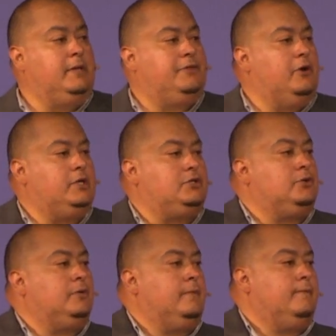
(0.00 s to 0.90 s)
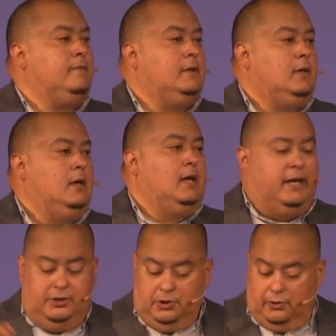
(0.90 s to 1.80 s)
32. And
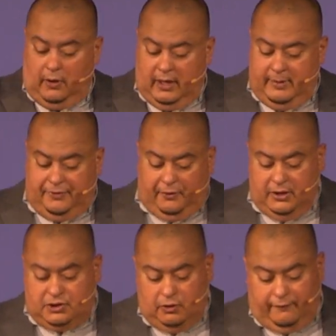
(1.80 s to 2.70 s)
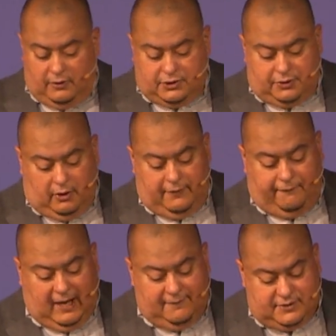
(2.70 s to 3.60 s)
in Deuteronomy 32, verses
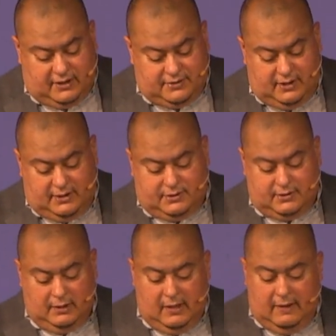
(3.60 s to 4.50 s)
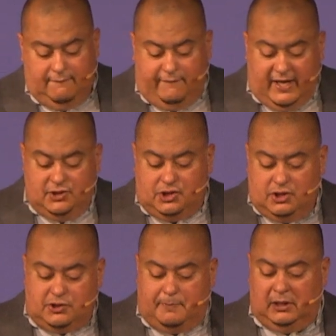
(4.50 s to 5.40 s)
35 says this
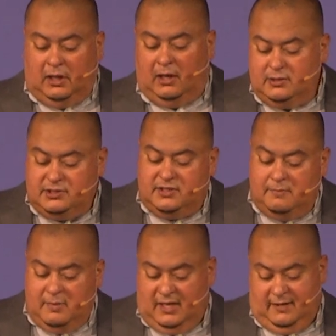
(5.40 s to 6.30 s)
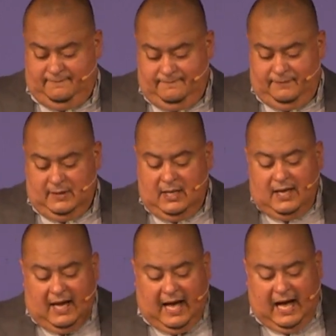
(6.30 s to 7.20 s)
Vengeance belongs to me.
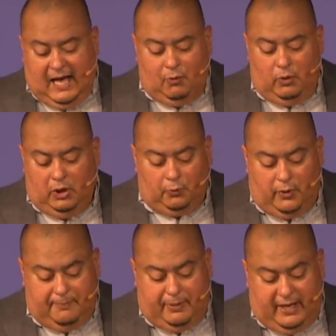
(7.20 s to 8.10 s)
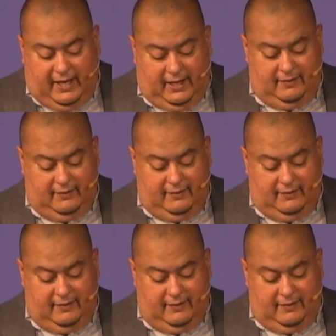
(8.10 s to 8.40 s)
I will repay.